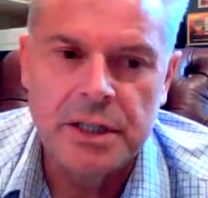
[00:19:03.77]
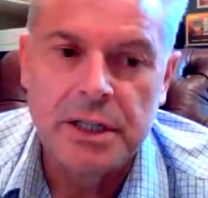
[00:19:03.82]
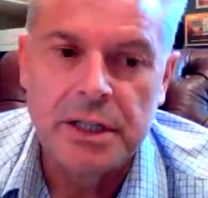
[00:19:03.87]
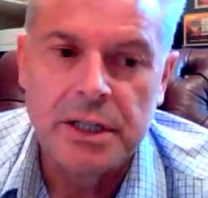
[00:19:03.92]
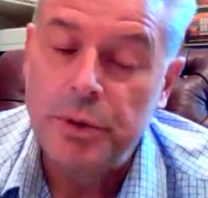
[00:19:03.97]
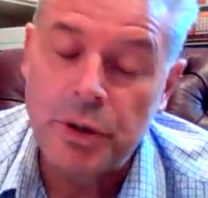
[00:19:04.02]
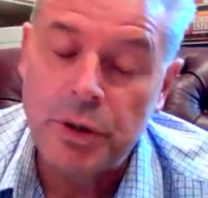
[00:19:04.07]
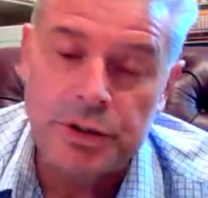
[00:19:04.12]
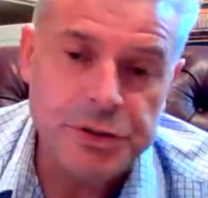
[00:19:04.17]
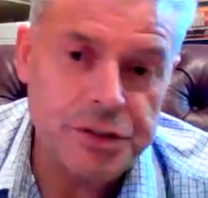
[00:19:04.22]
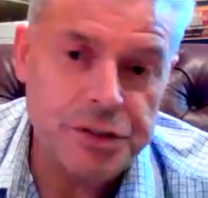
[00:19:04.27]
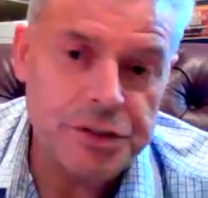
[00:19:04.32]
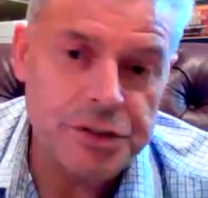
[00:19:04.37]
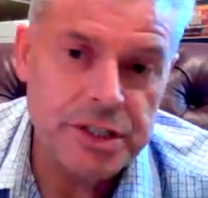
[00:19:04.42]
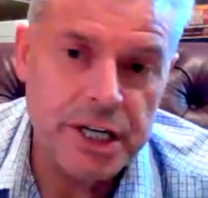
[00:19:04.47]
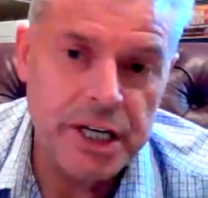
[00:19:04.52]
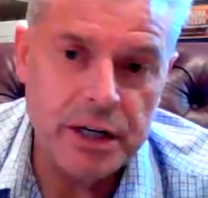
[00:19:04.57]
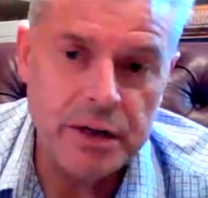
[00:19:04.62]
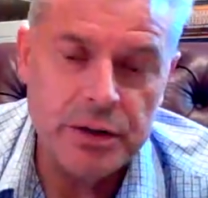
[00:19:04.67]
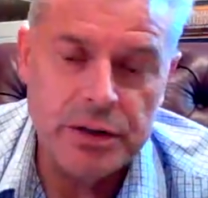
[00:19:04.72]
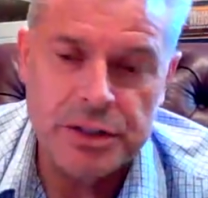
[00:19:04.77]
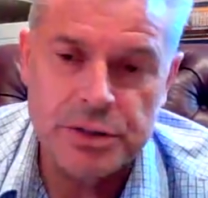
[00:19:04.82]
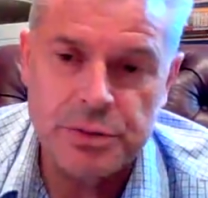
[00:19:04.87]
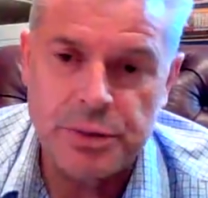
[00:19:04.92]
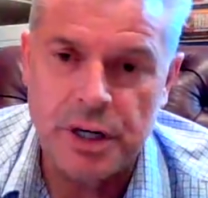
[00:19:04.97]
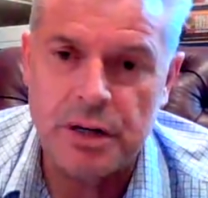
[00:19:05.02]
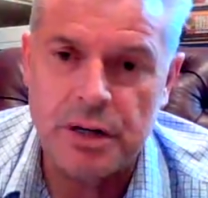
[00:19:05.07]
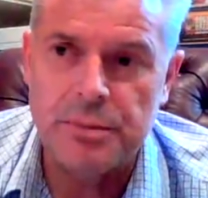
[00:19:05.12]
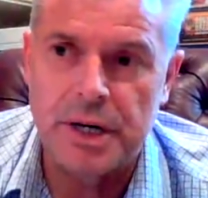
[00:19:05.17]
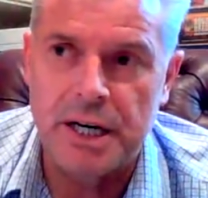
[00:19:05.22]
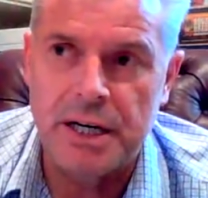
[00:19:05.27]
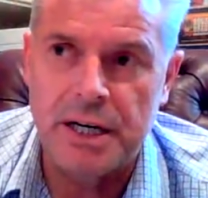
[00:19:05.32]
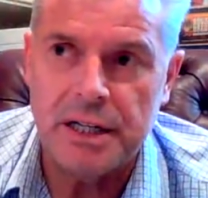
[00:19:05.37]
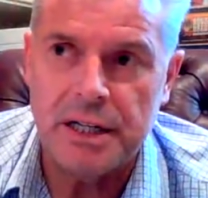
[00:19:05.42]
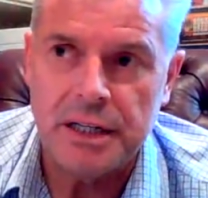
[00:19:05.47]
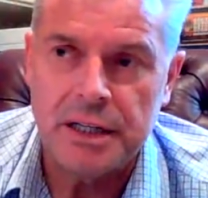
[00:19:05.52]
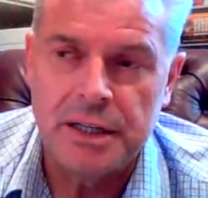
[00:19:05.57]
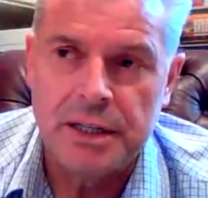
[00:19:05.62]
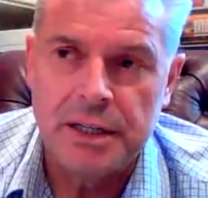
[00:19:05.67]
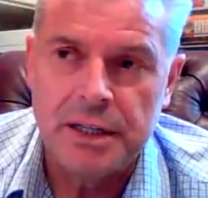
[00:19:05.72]
We also set out as well,
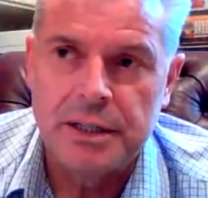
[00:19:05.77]
Mal,